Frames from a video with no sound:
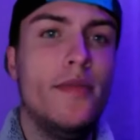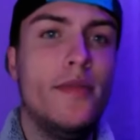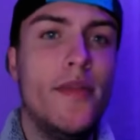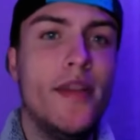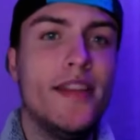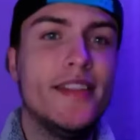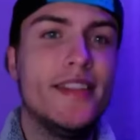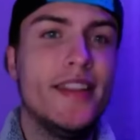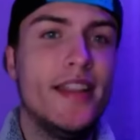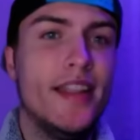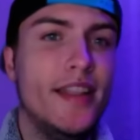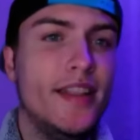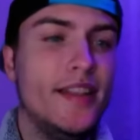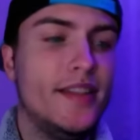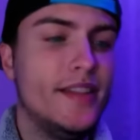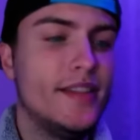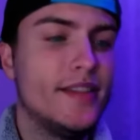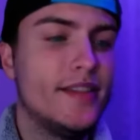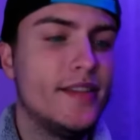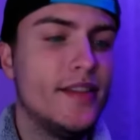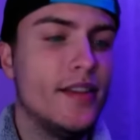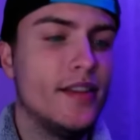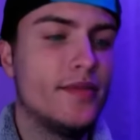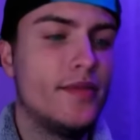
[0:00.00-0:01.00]
Basically,
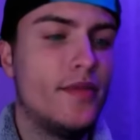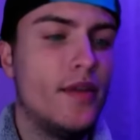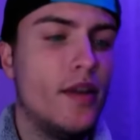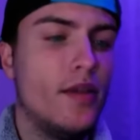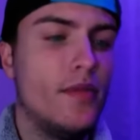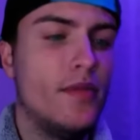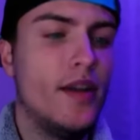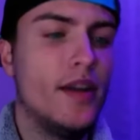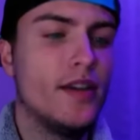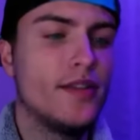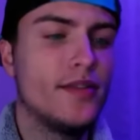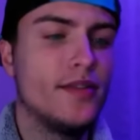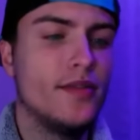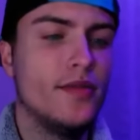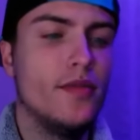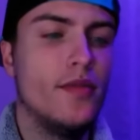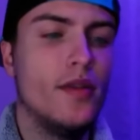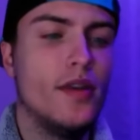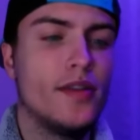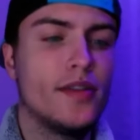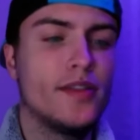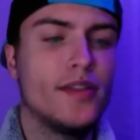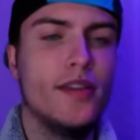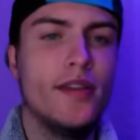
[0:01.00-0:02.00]
this Nulls Brawl version
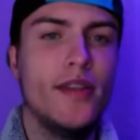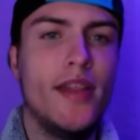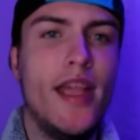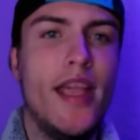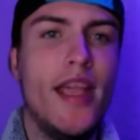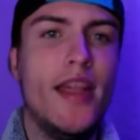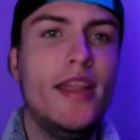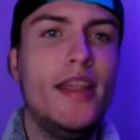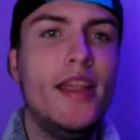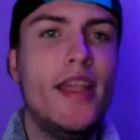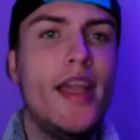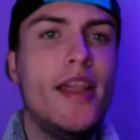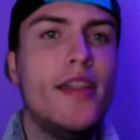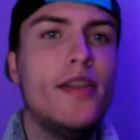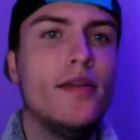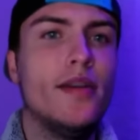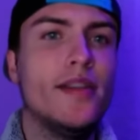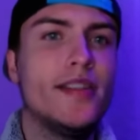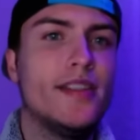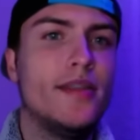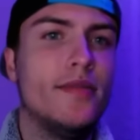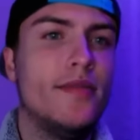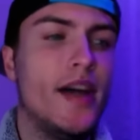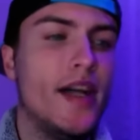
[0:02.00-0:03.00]
works on any
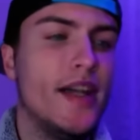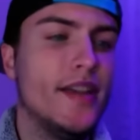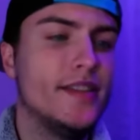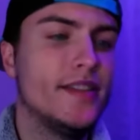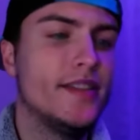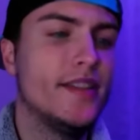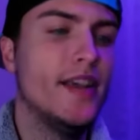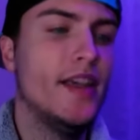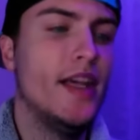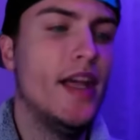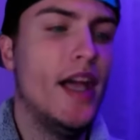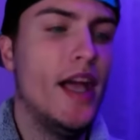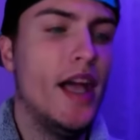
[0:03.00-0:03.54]
iOS device,